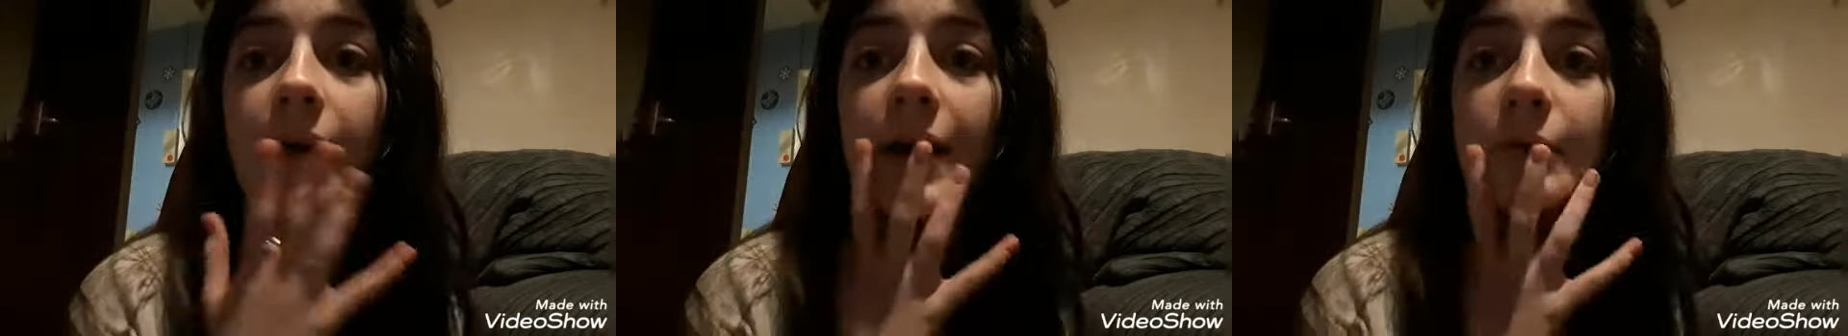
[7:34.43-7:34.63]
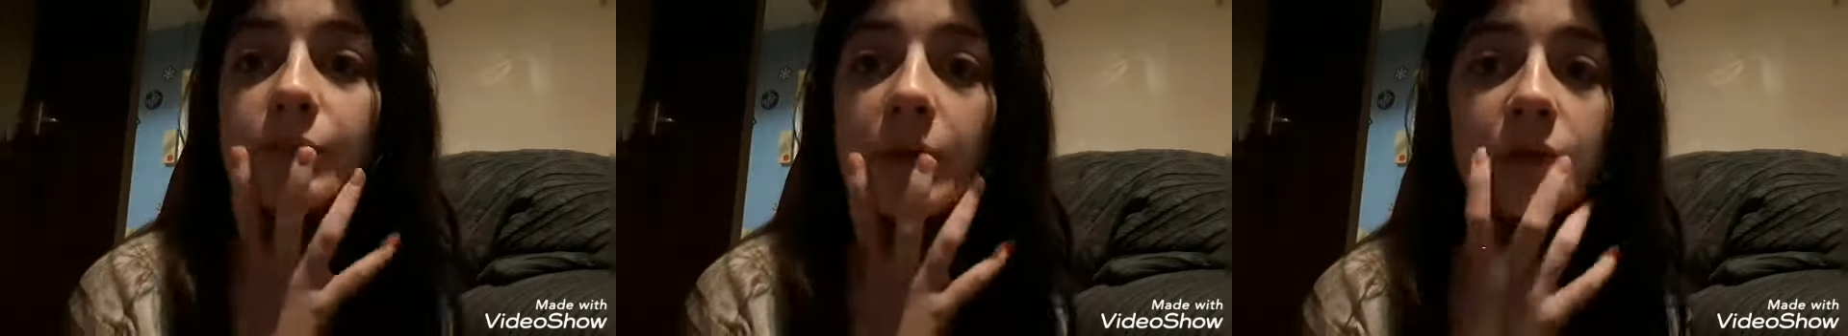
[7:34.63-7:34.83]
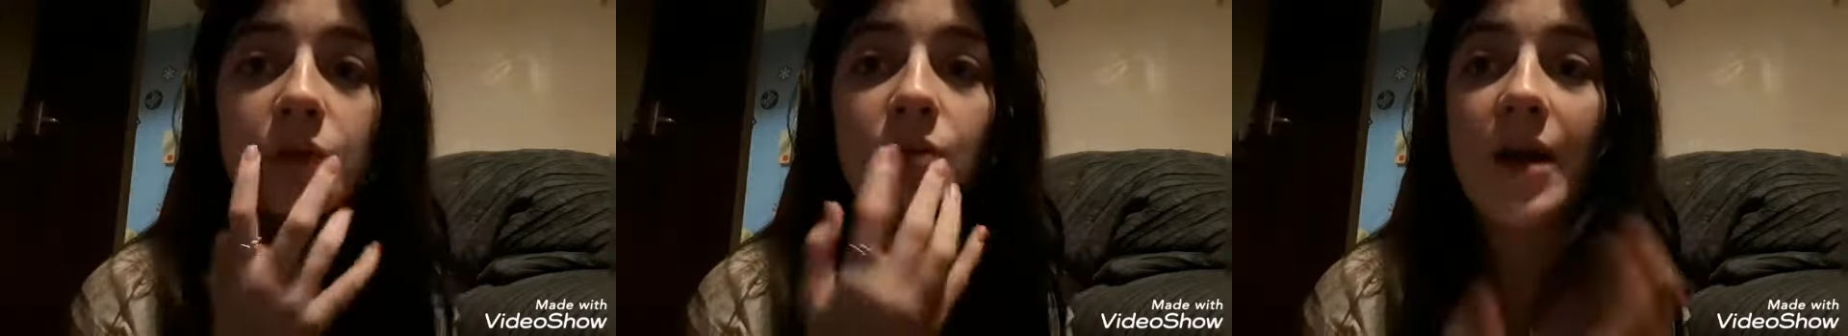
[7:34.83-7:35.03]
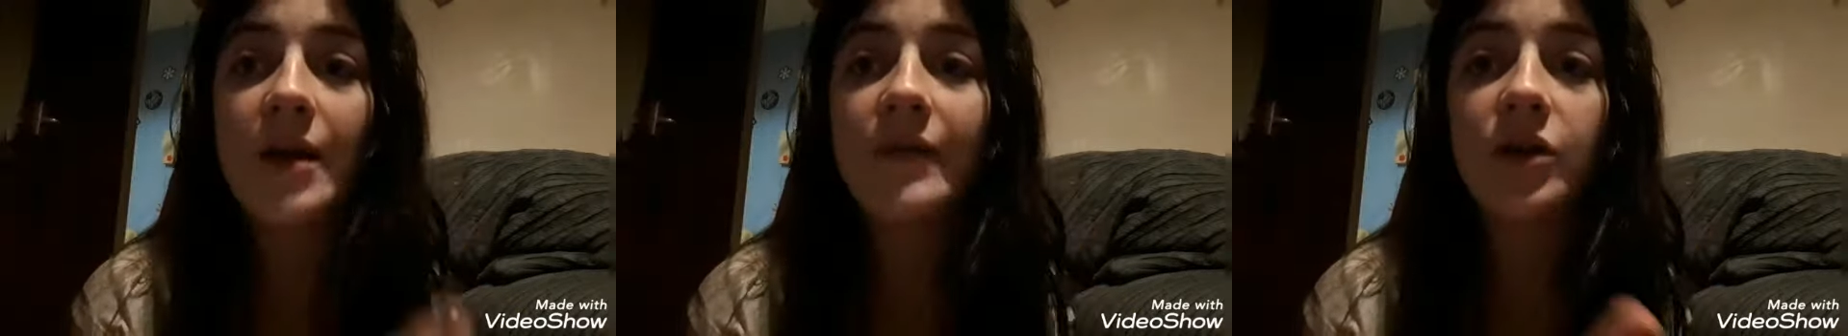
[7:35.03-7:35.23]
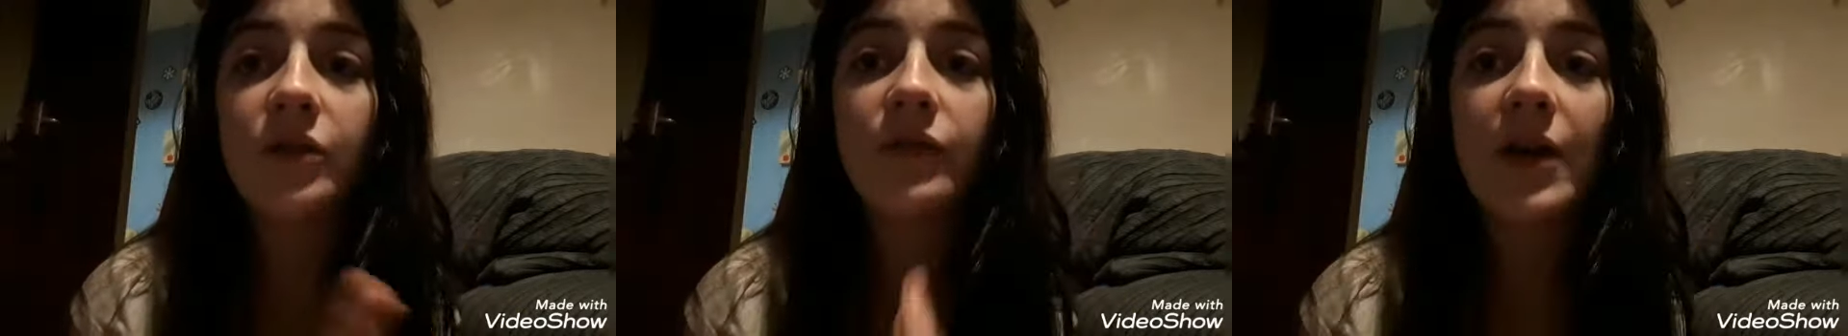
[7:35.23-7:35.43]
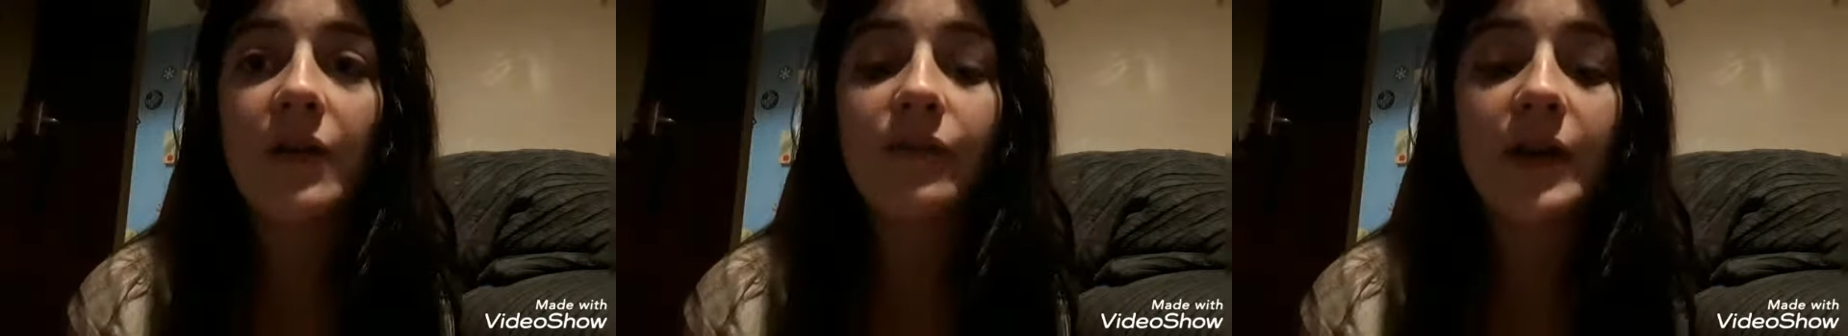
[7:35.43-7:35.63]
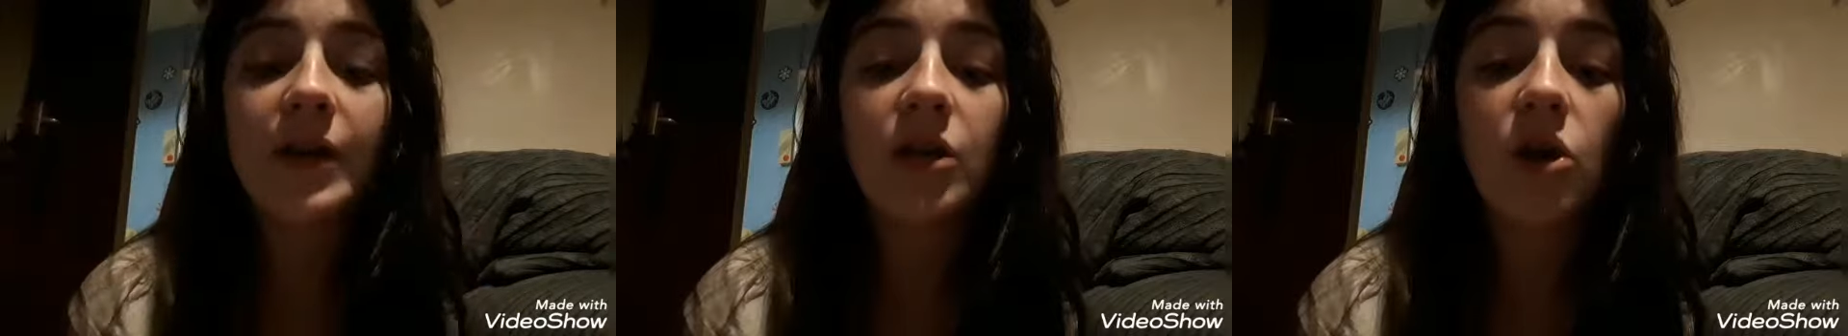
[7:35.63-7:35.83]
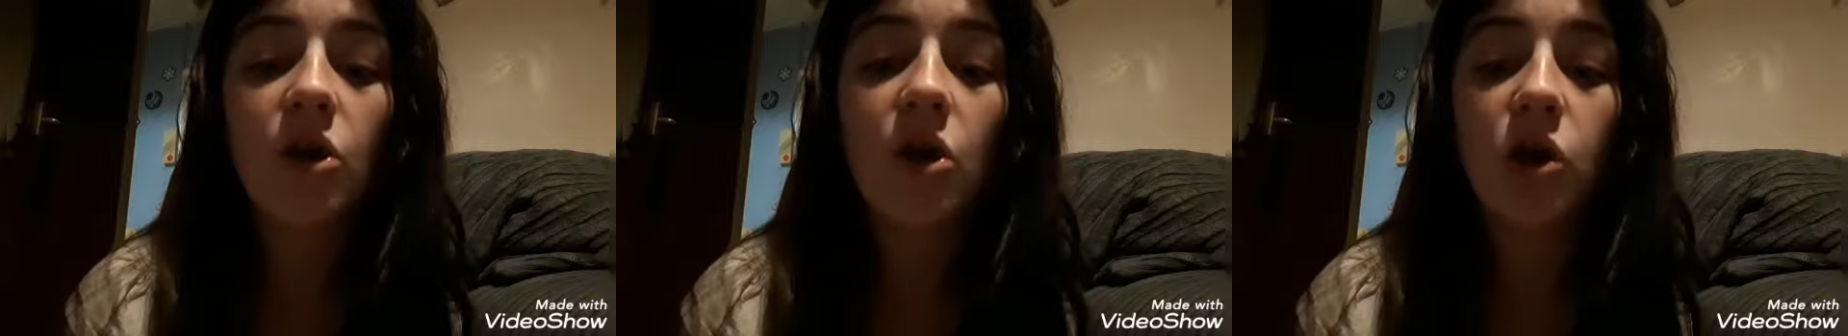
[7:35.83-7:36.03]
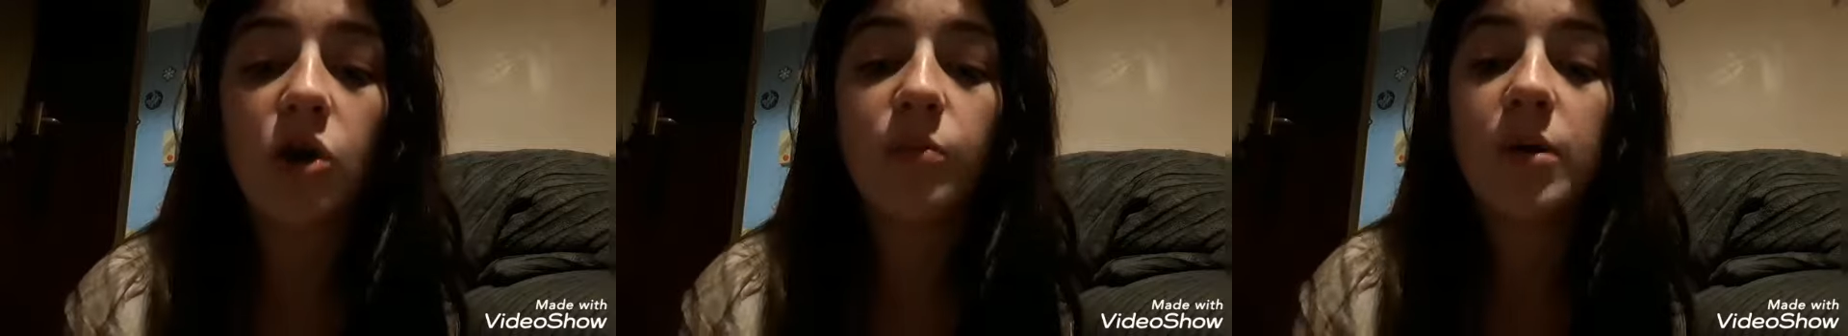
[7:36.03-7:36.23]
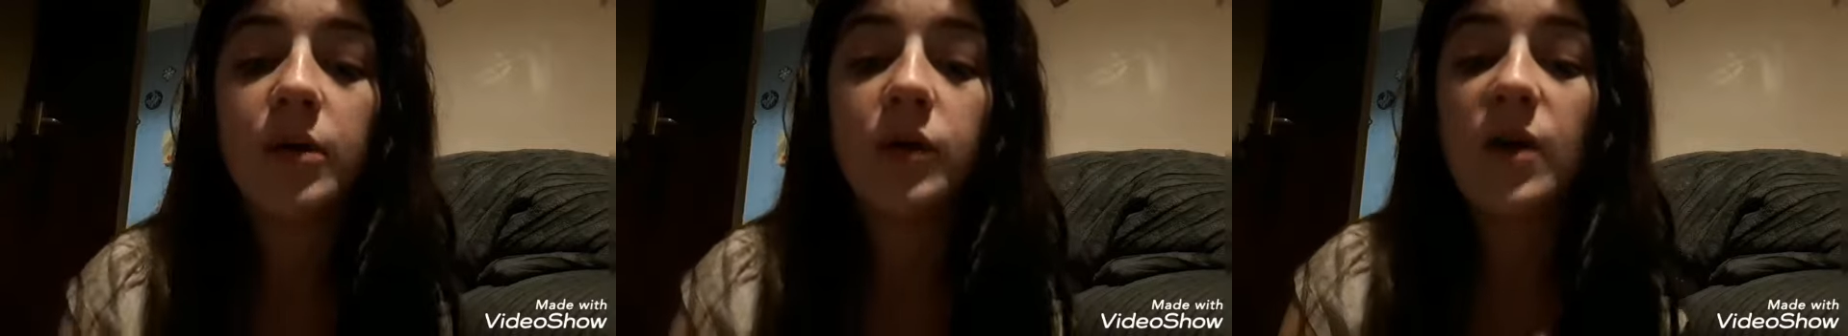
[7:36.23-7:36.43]
I'll probably wear it on that finger, or I'll
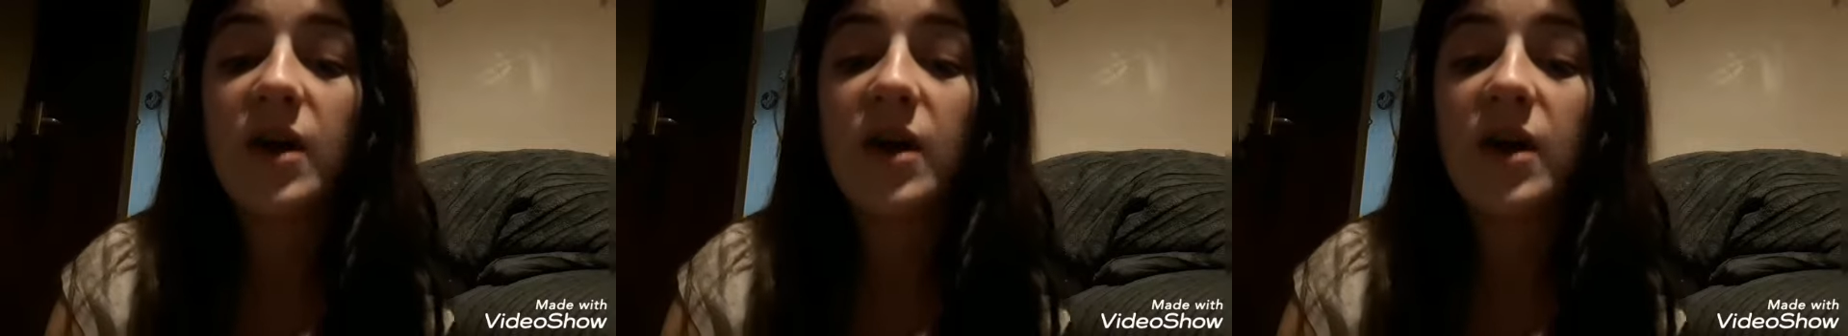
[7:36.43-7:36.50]
probably